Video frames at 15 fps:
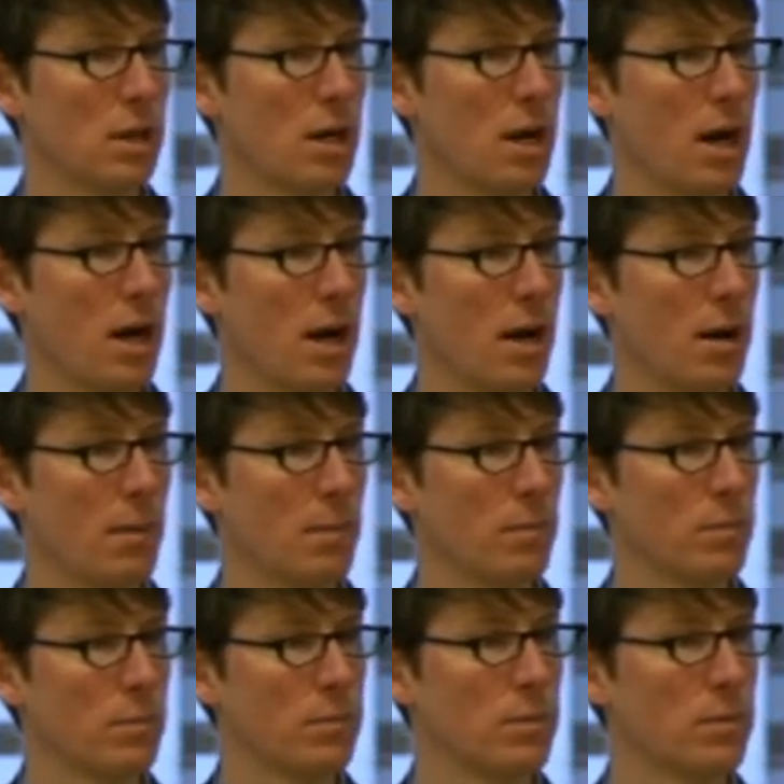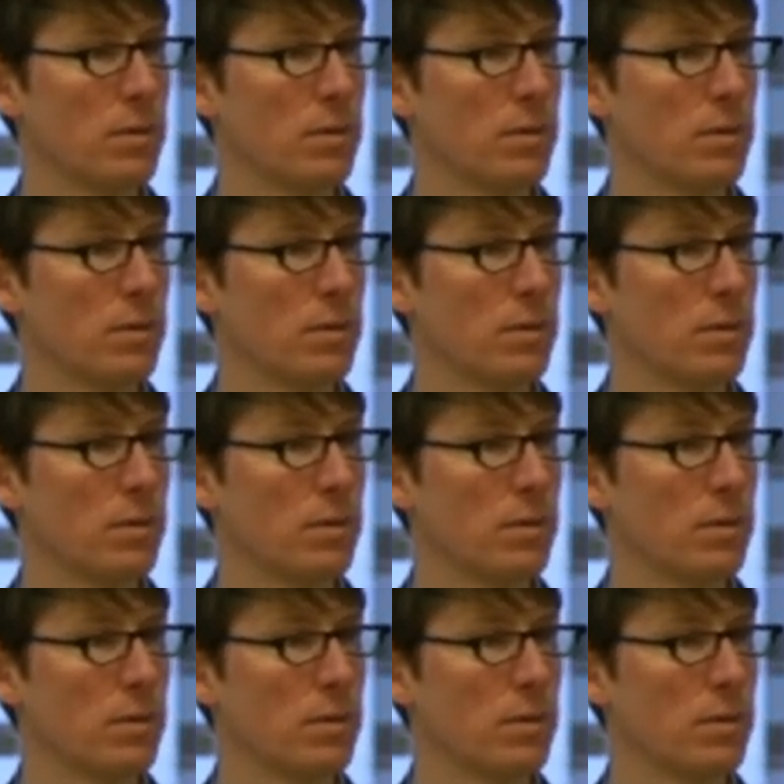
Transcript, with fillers: Um, and, and